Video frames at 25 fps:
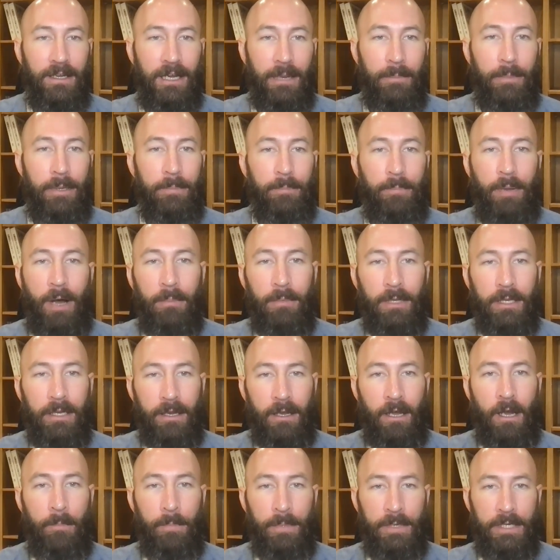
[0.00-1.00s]
I mean, public
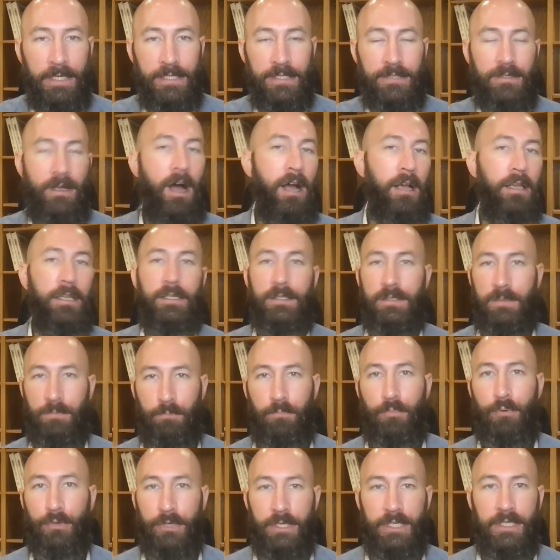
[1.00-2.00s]
company stock is
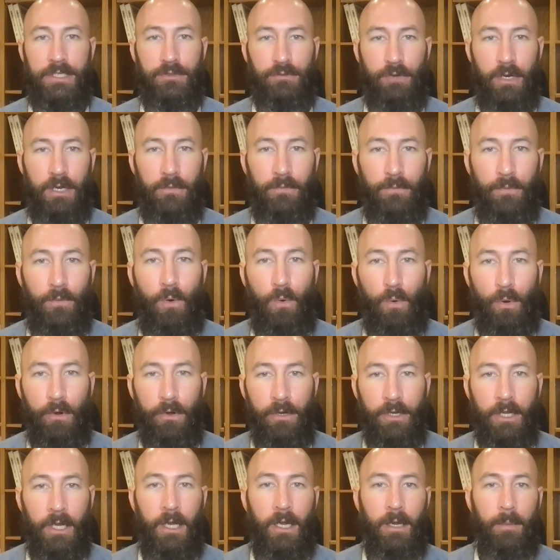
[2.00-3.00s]
pretty
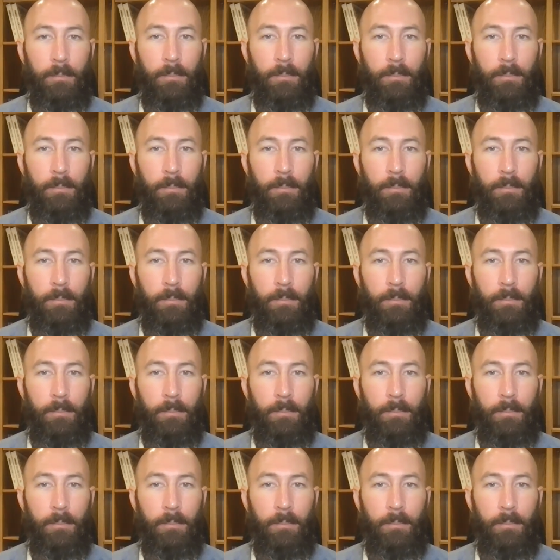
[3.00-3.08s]
straightforward,